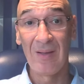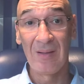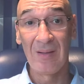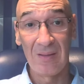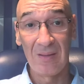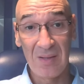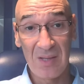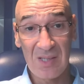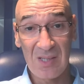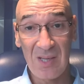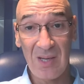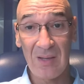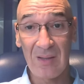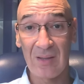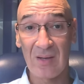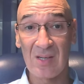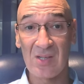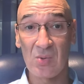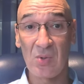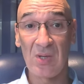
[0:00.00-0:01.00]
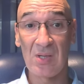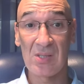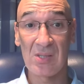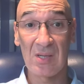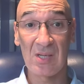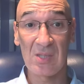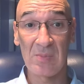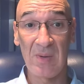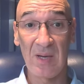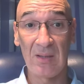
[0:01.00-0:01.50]
This sector as well is
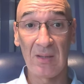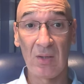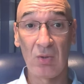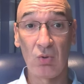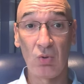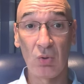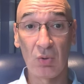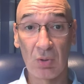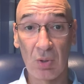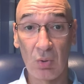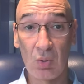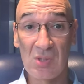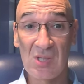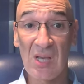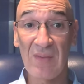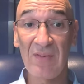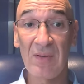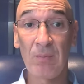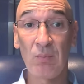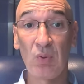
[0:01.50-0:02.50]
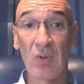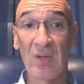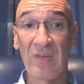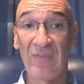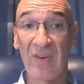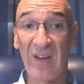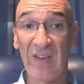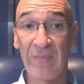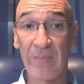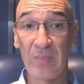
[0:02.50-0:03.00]
expected to grow
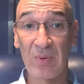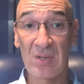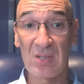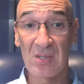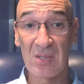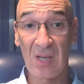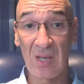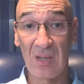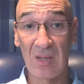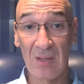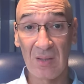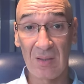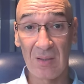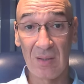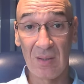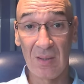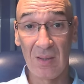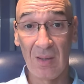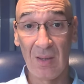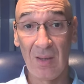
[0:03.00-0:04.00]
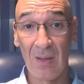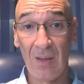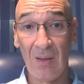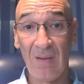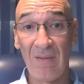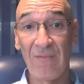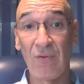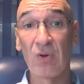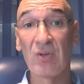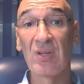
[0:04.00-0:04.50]
7.5%
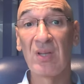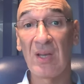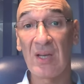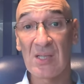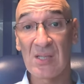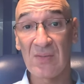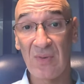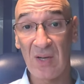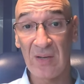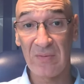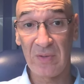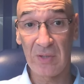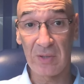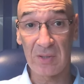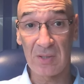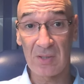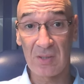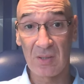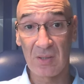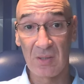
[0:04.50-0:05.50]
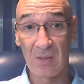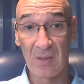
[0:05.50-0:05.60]
for the next 5 years.